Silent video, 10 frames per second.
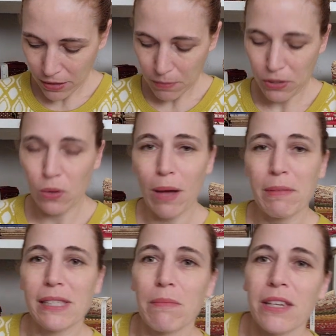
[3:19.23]
So that
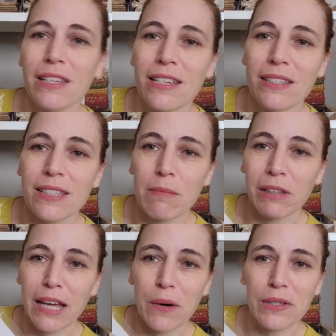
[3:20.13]
means I'm going to need a seam
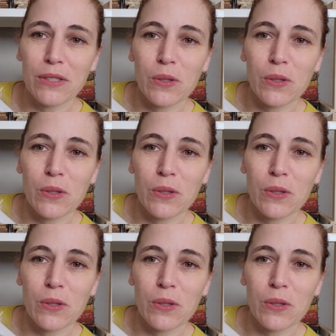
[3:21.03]
allowance.